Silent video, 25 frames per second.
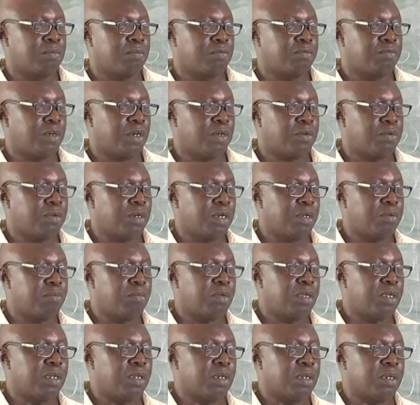Fatu and
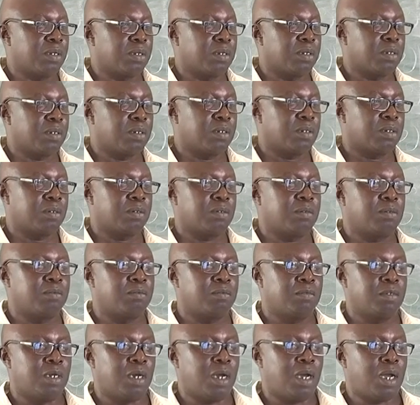Mary
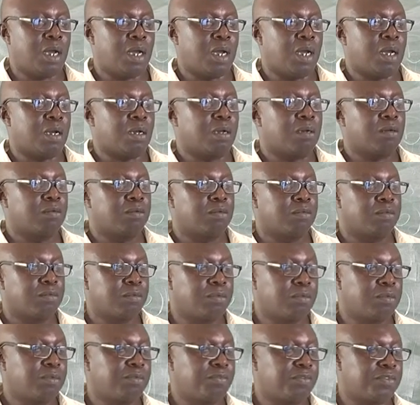are
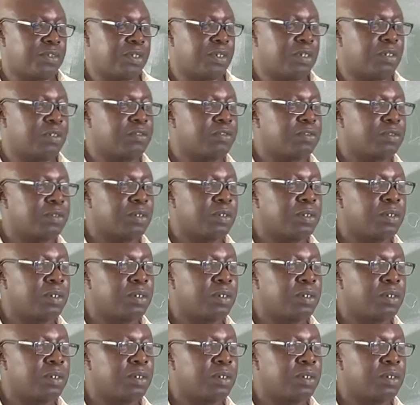good friends.